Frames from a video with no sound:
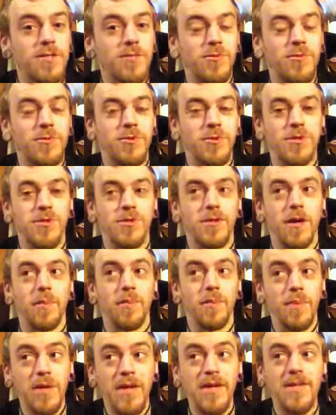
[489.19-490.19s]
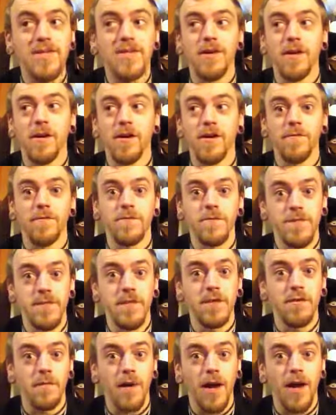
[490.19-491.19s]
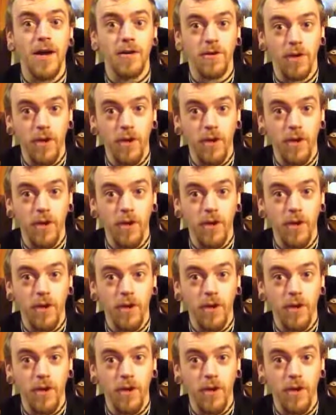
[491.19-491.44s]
which was a piece of cinematic